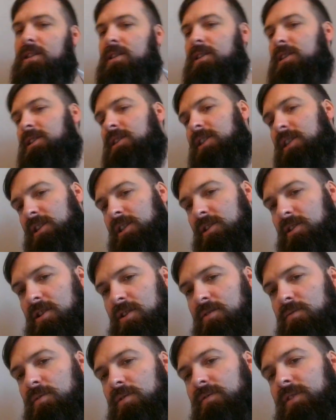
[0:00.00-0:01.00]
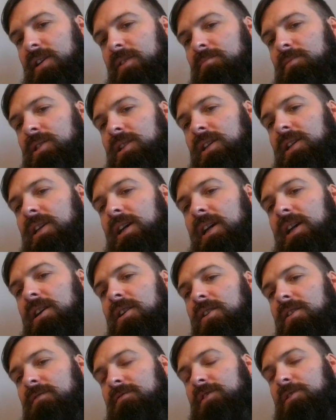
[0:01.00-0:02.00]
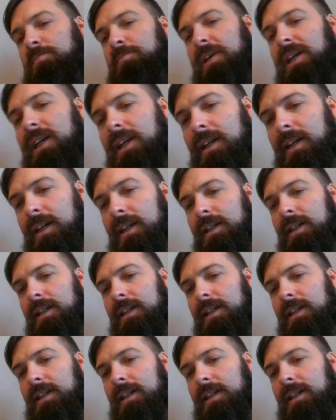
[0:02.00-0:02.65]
The 6 o'clock at Wolverhampton, King of Speed.